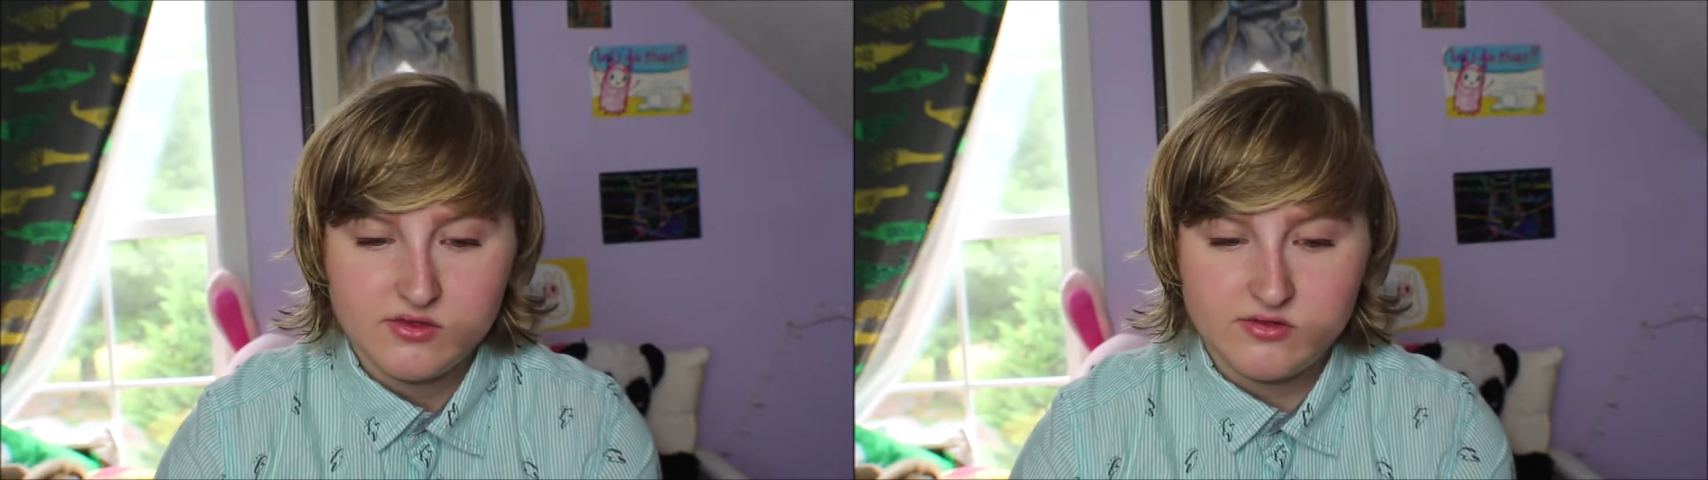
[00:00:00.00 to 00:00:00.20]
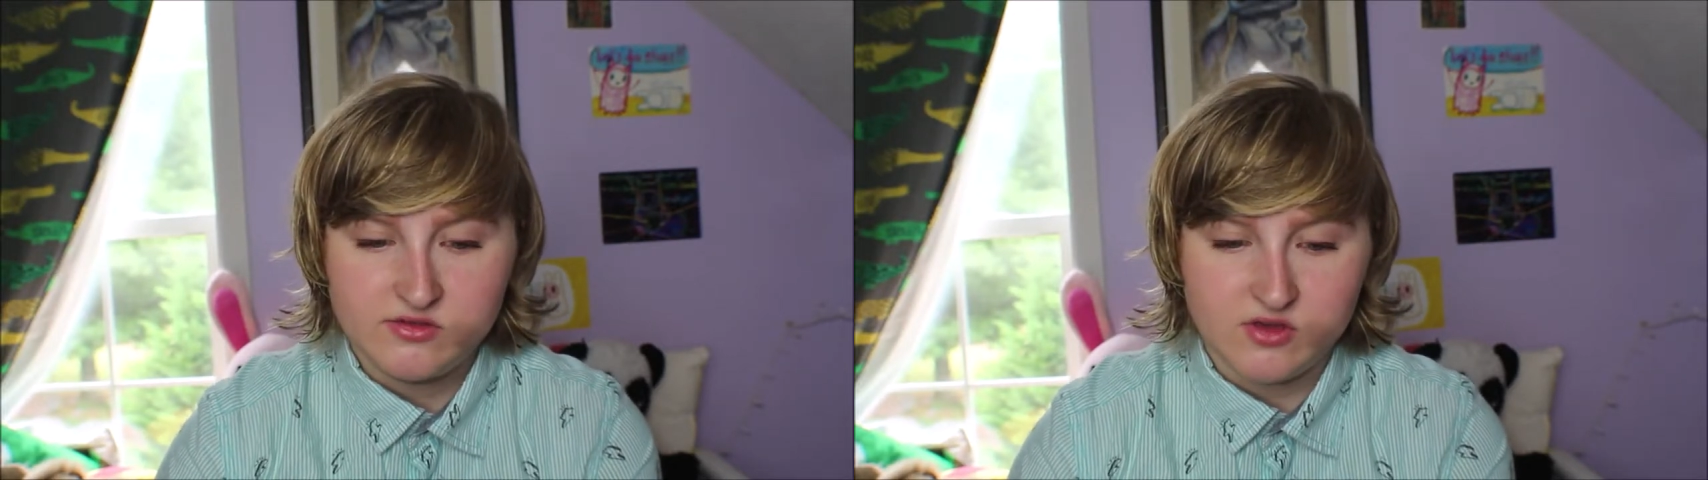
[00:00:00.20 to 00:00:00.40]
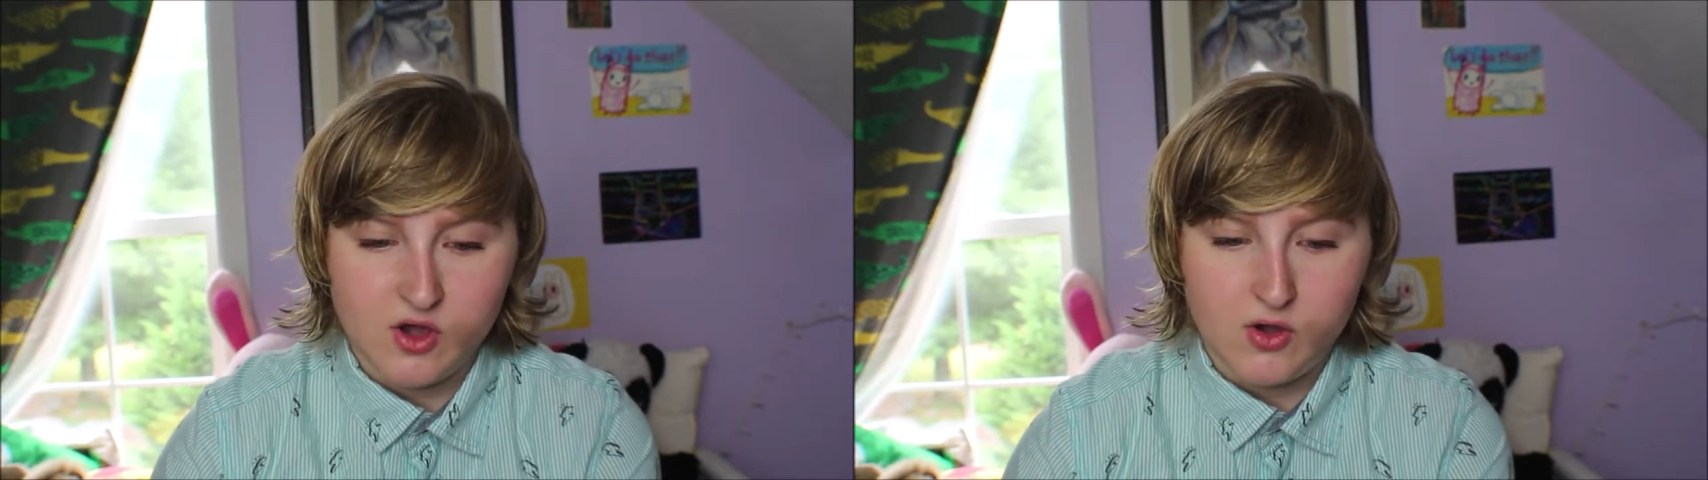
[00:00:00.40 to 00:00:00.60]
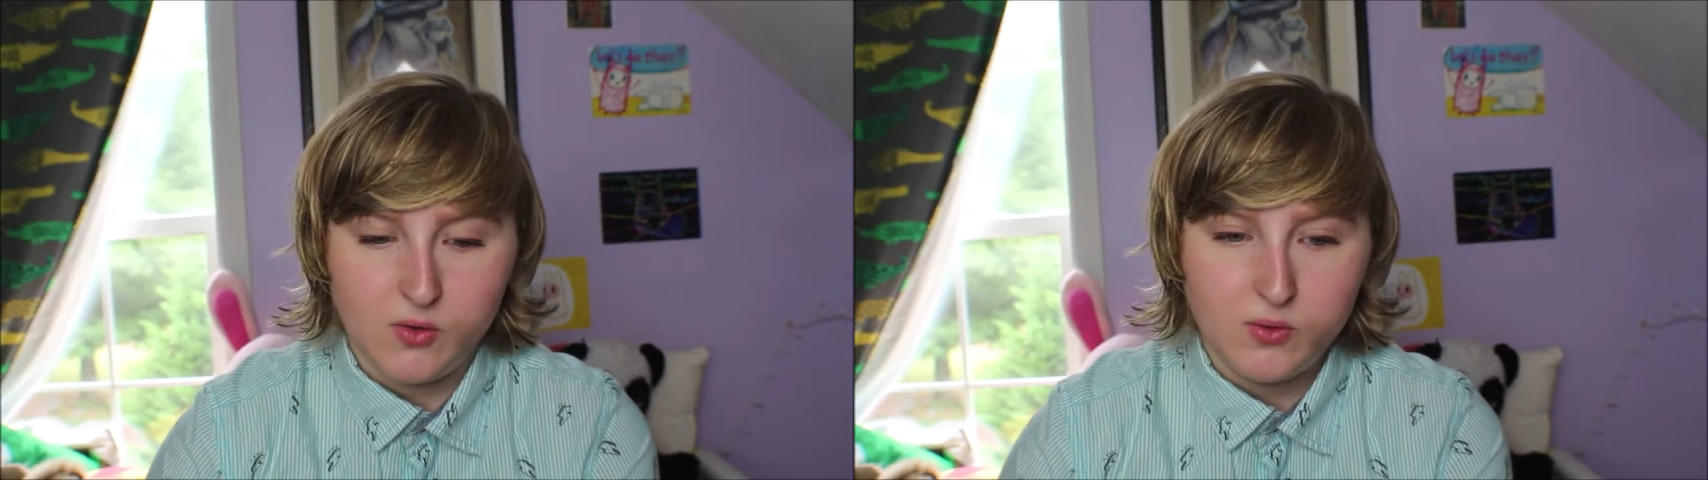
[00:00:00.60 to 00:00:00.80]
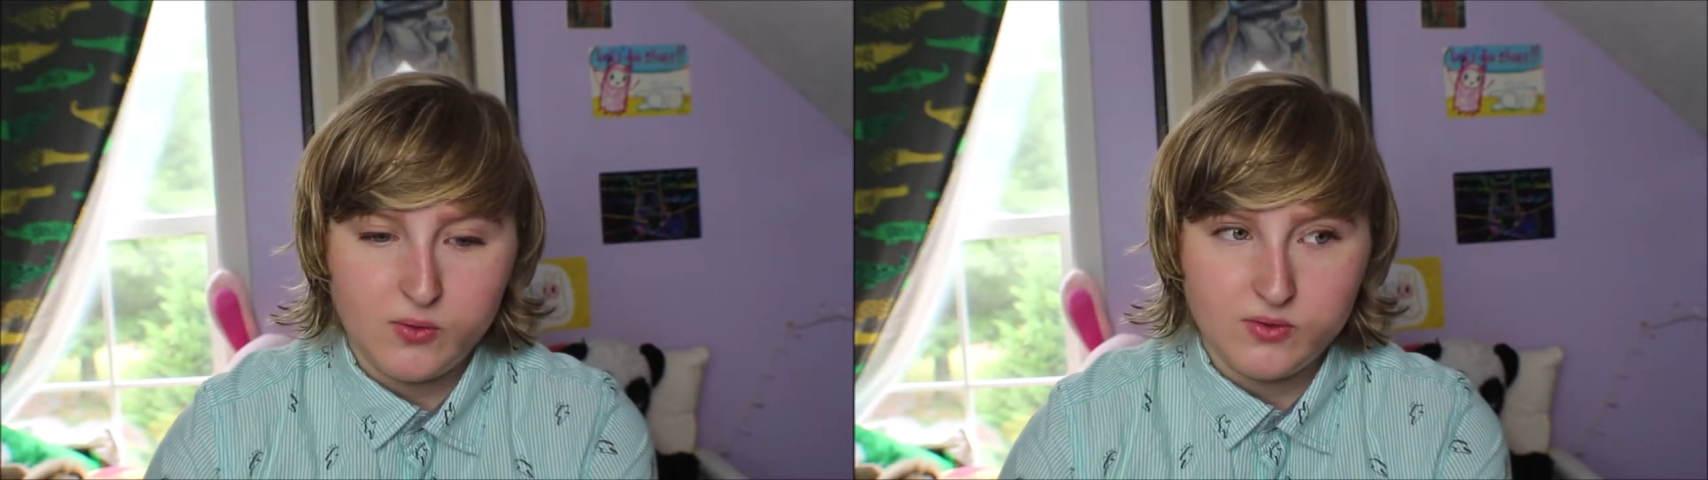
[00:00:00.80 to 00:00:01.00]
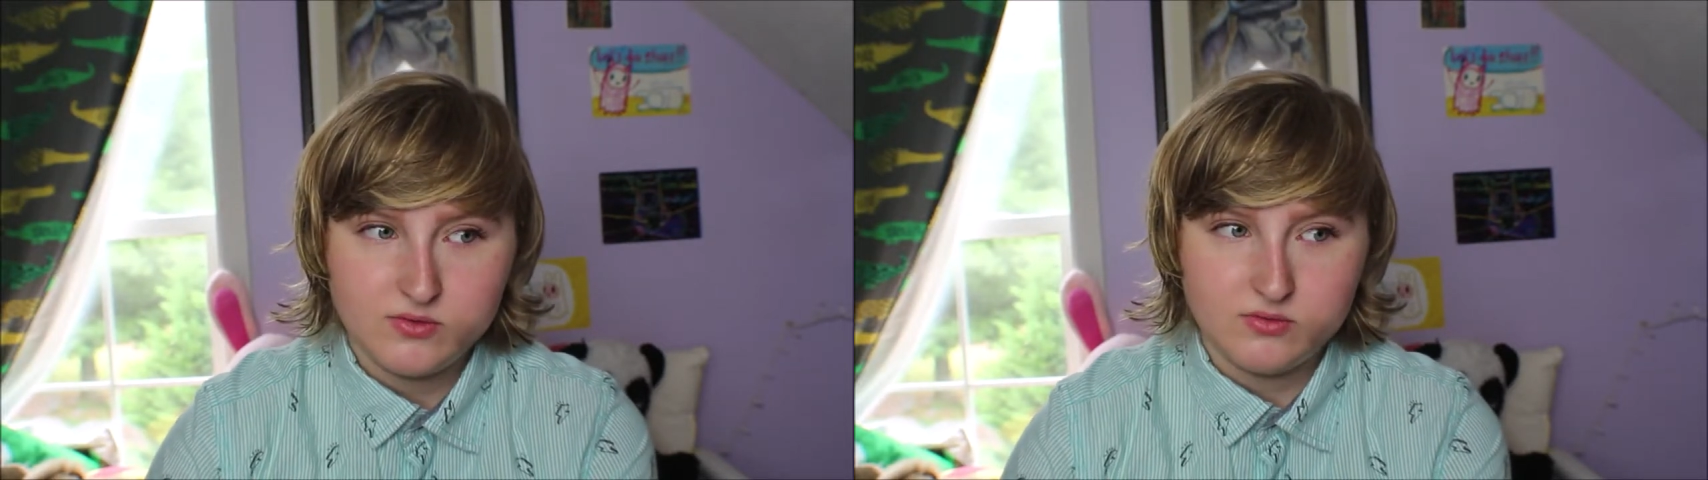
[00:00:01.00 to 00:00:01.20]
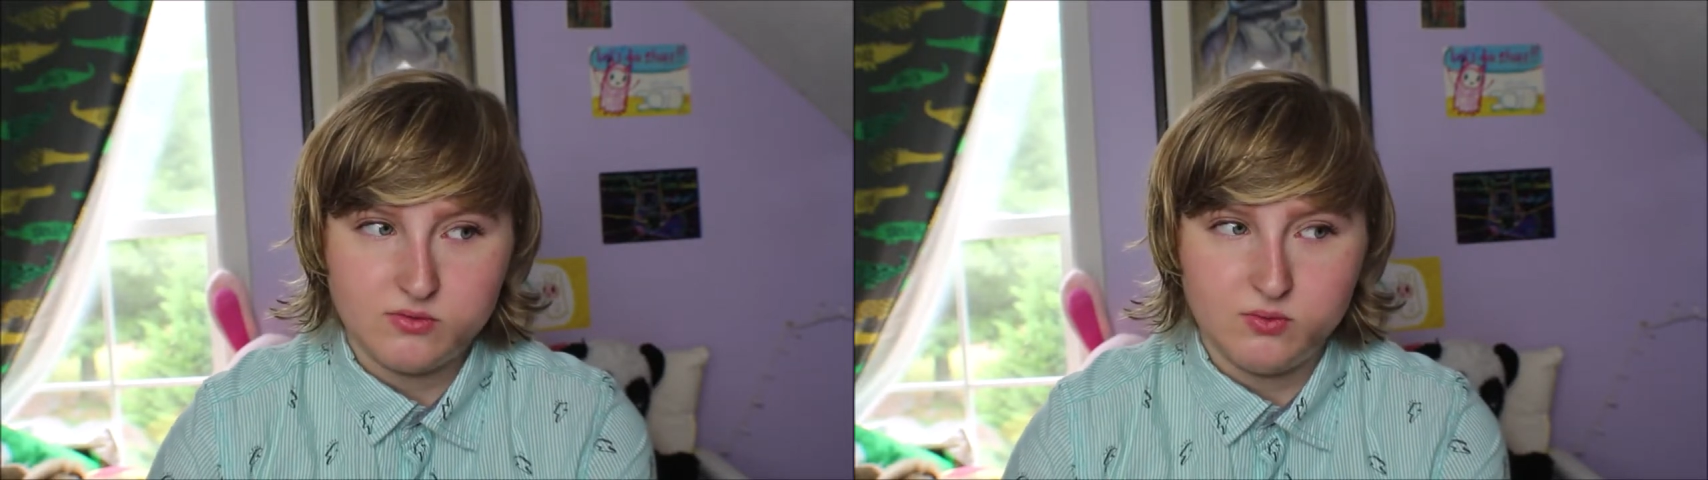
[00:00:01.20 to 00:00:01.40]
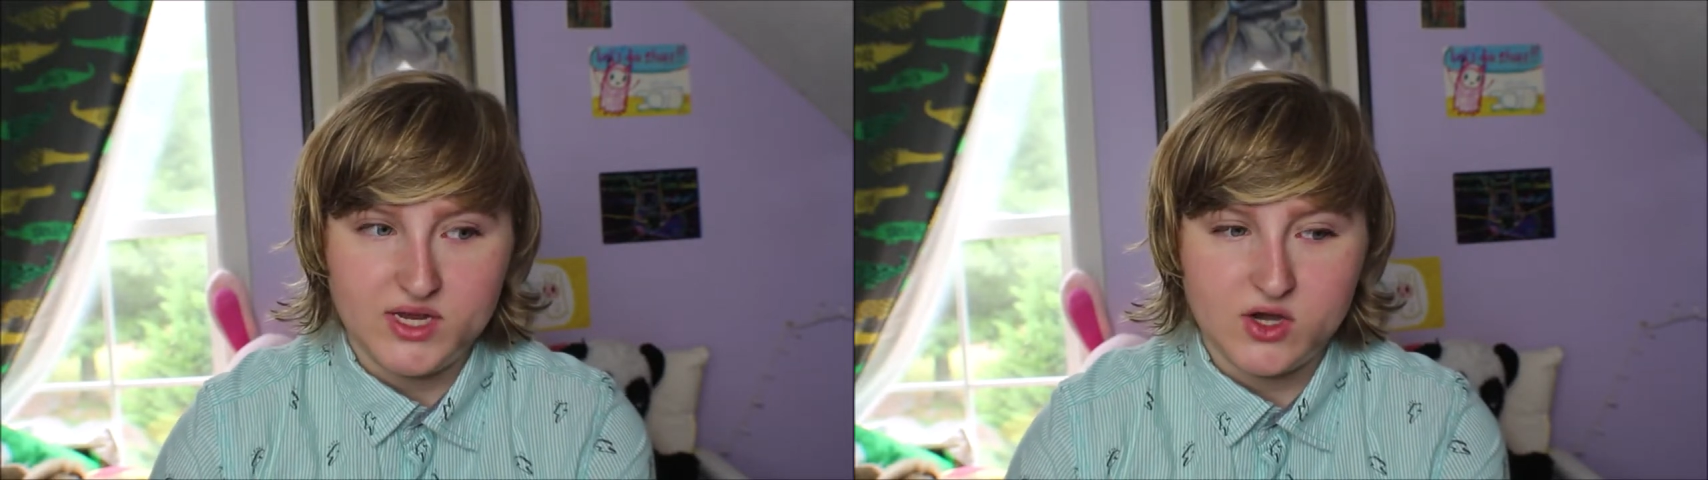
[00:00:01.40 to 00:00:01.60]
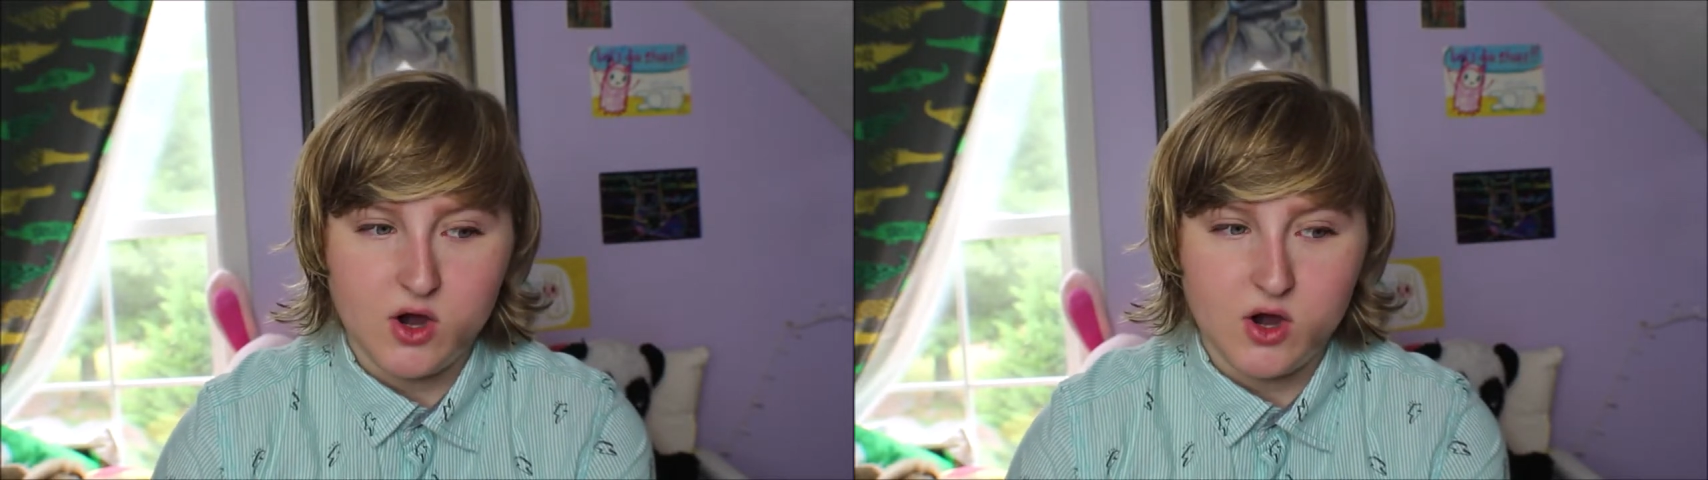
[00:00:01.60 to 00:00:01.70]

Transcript: So we